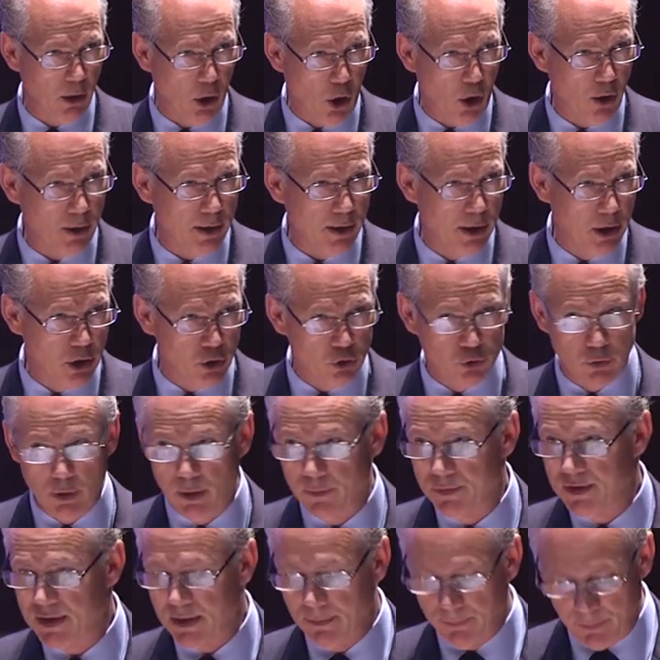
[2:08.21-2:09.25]
the long history
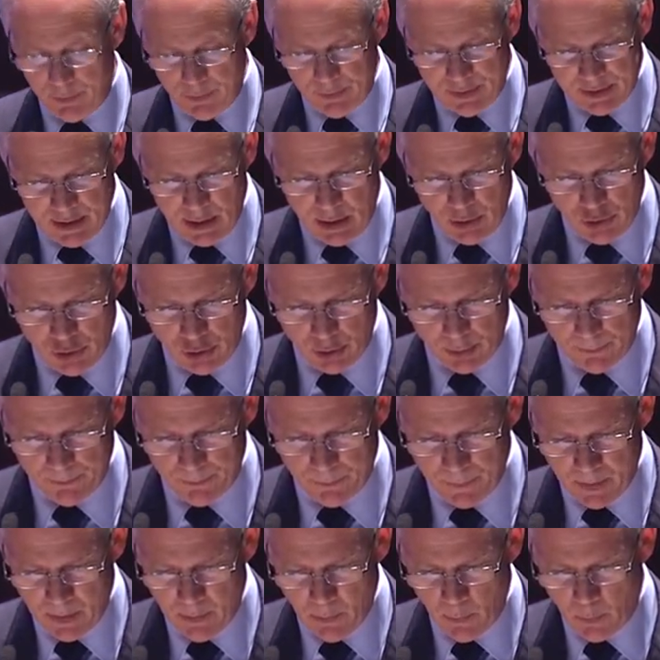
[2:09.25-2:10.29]
of civilization,
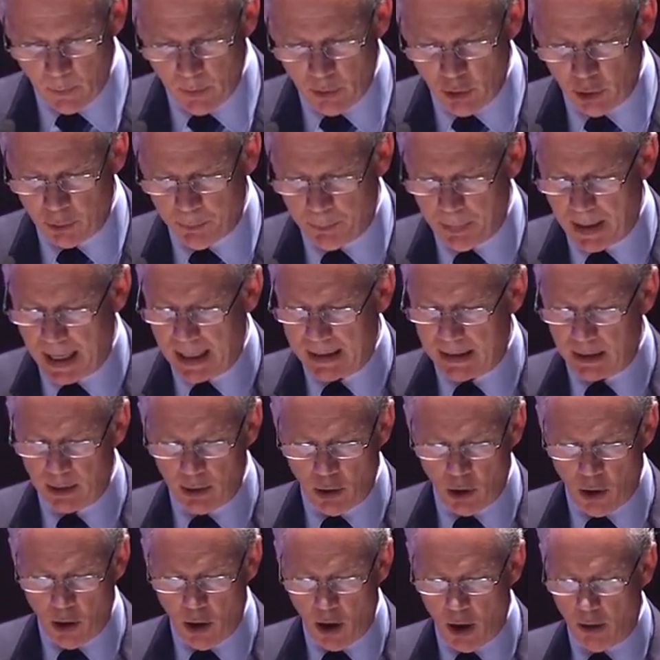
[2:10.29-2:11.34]
we look back in
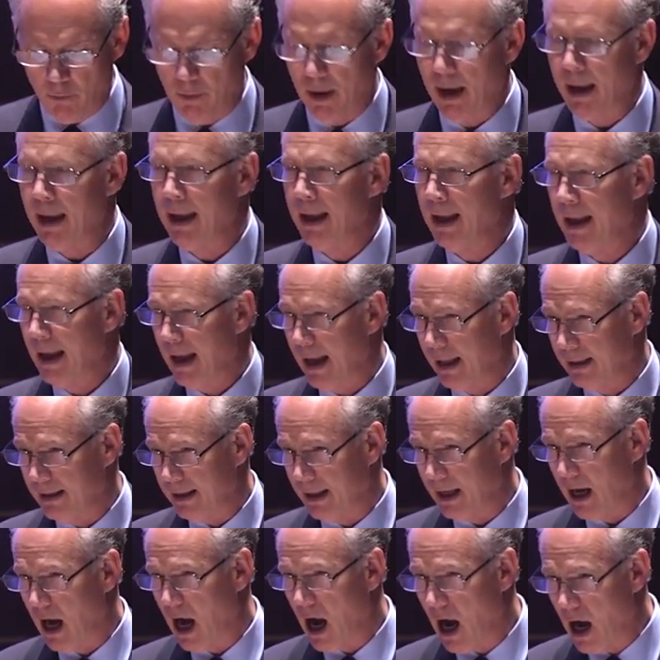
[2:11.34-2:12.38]
horror at
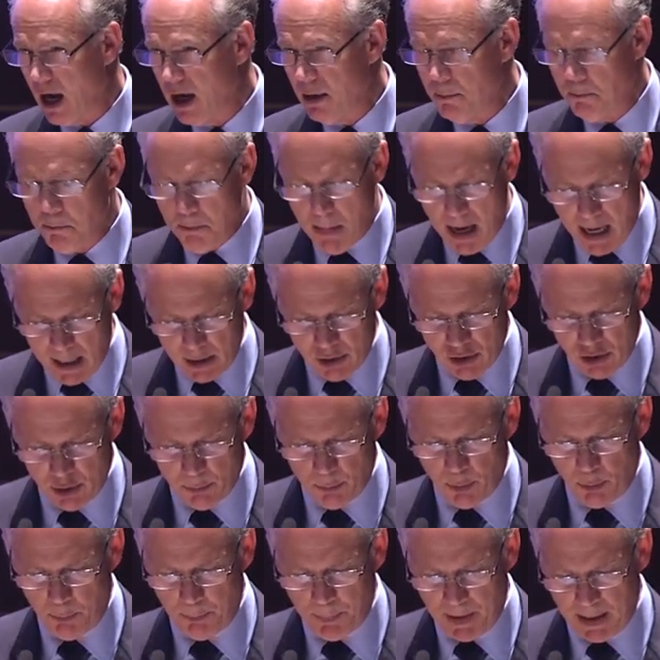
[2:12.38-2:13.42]
the
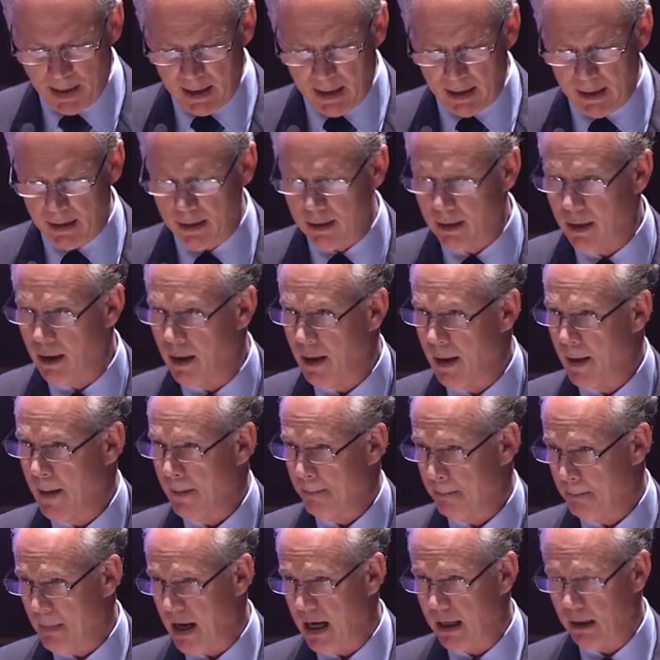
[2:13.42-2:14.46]
unimaginable pain
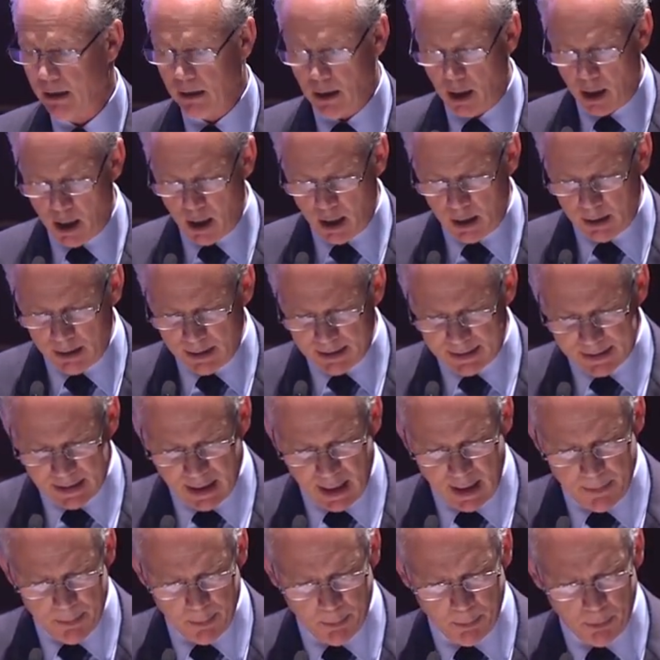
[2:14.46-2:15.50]
mankind is
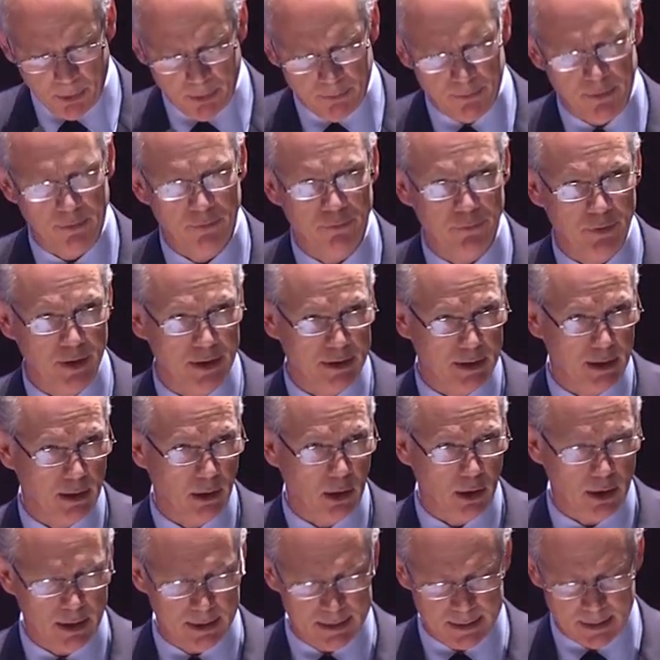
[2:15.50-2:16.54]
capable of inflicting on